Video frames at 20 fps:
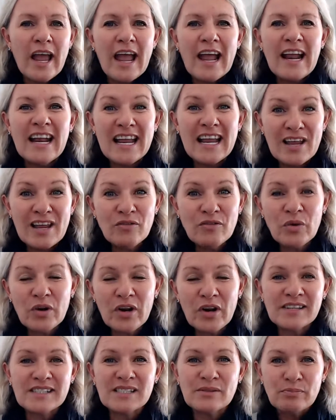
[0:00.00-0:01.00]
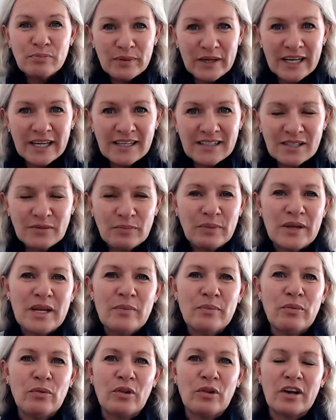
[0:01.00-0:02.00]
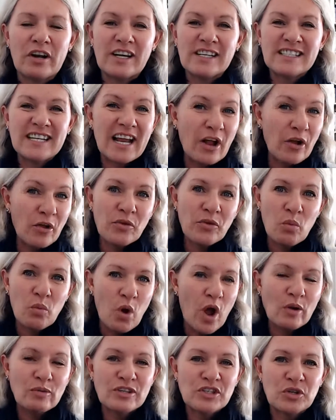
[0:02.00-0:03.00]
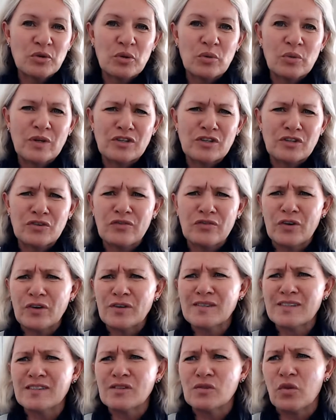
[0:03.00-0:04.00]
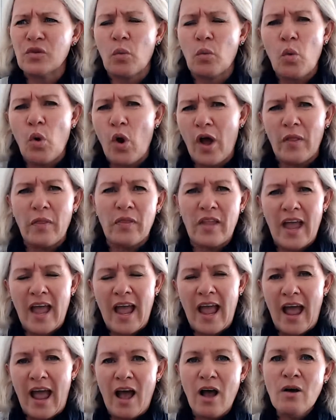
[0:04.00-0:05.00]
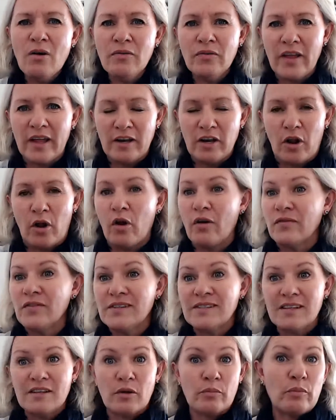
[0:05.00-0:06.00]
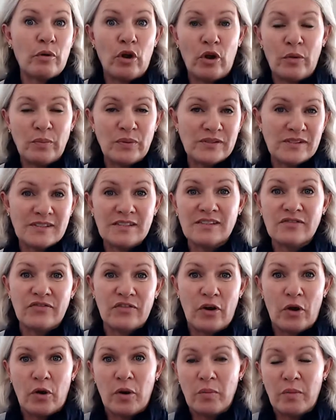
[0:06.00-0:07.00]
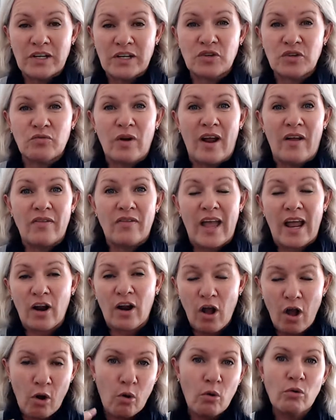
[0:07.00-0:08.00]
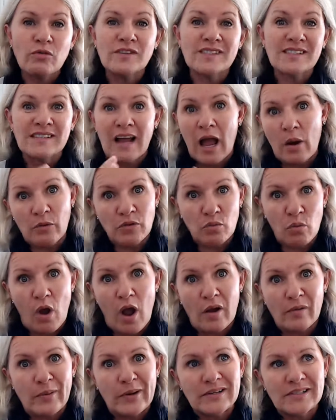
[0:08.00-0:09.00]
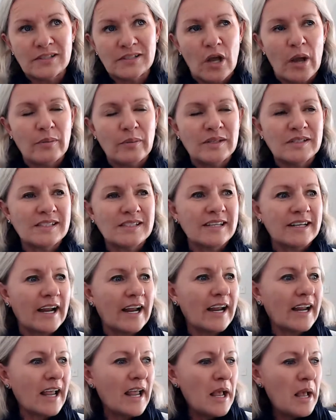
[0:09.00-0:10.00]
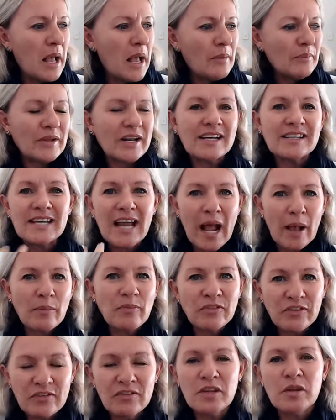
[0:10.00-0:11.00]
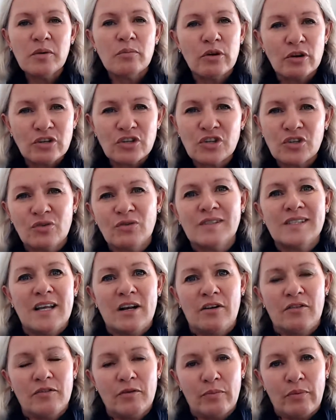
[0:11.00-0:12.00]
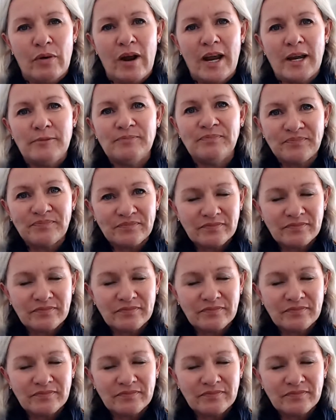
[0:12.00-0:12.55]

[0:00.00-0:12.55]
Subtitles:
and even when I speak to people and I tell them why we do what we do versus the what and the how, and, you know, obviously the purpose is very much around that whole Start With Why by Simon Sinek, but it taps in the emotional center of the brain.